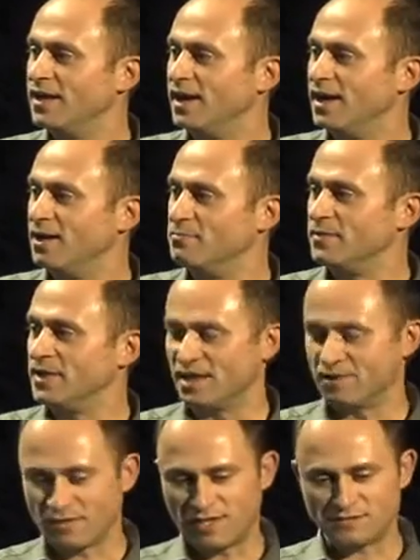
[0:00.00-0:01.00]
It
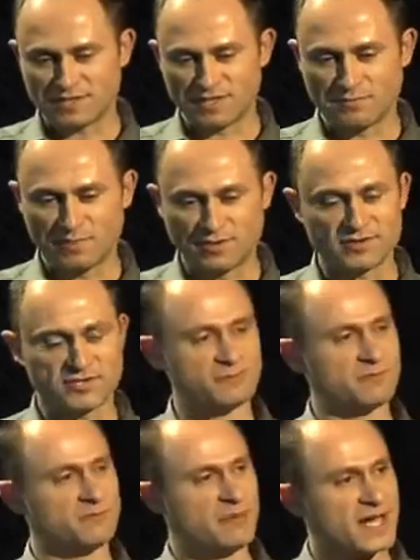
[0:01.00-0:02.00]
arrives in a box,
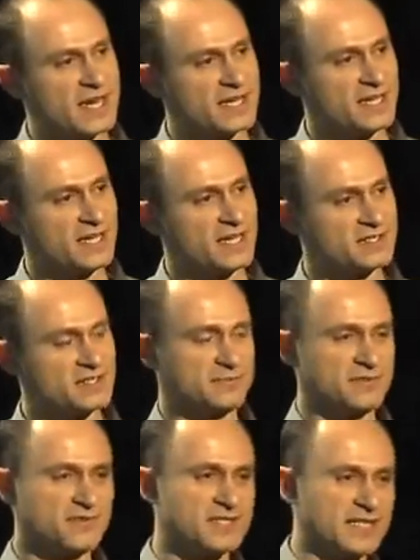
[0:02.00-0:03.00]
you unpack it,
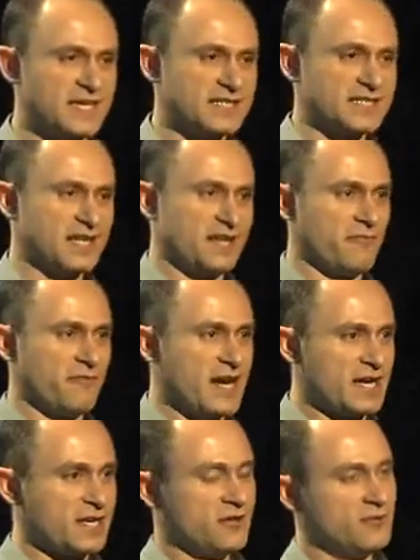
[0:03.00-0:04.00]
someone sticks it in a
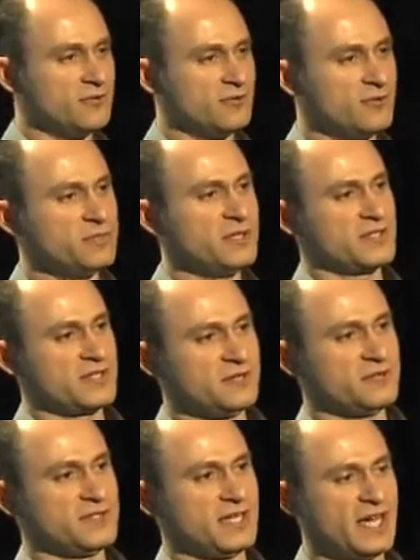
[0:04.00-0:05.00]
rack or plugs it
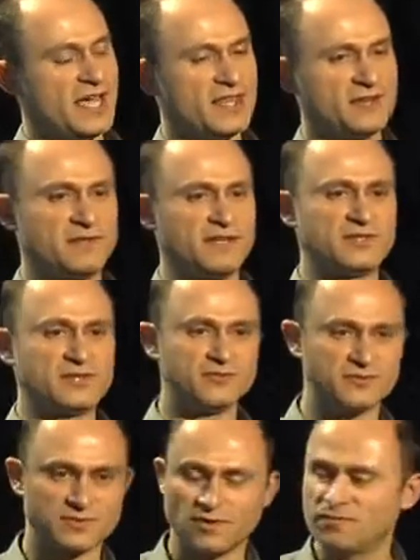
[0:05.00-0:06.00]
all together and
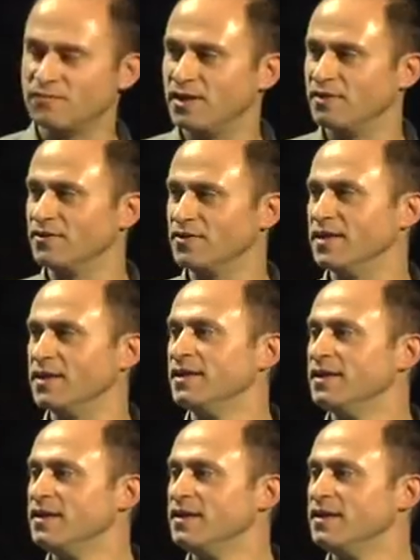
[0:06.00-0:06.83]
installs software on it.